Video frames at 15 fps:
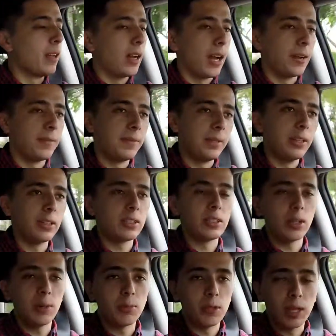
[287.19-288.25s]
I feel
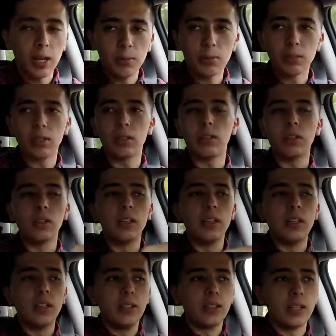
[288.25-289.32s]
sometimes the
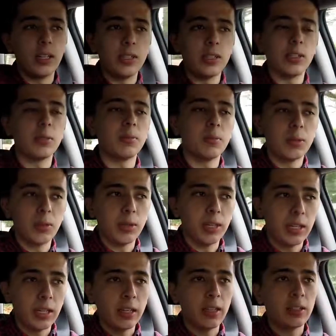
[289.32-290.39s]
changes
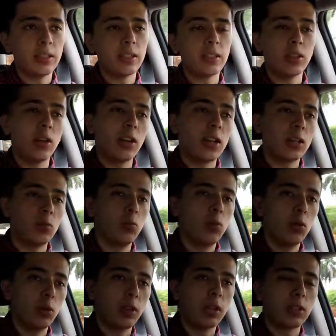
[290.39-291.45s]
between gears is not as
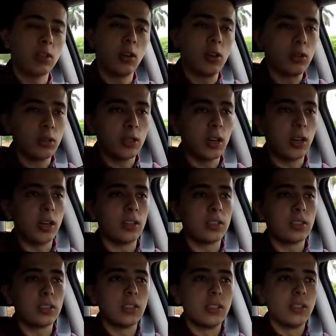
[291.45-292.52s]
smooth as other
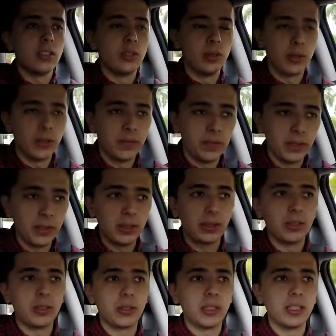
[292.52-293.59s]
cars. You
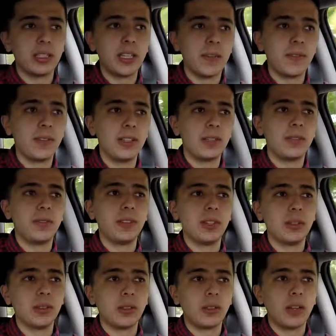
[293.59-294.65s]
can definitely
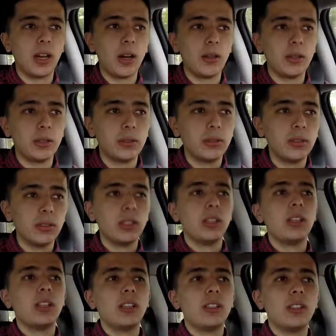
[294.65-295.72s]
feel how
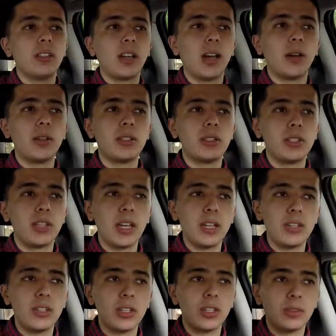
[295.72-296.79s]
it's
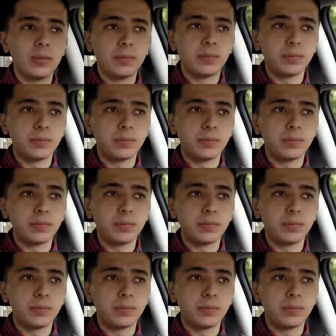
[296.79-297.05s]
changing.